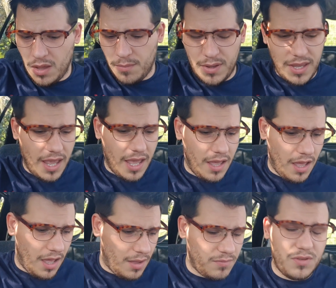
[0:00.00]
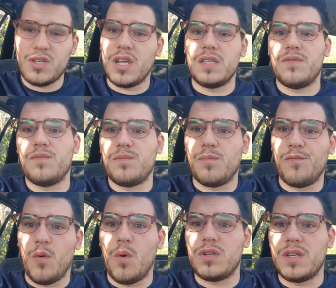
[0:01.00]
But yeah, cheers for
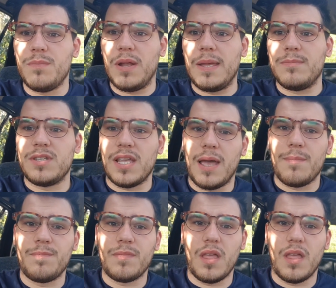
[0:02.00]
watching. My name's Sam.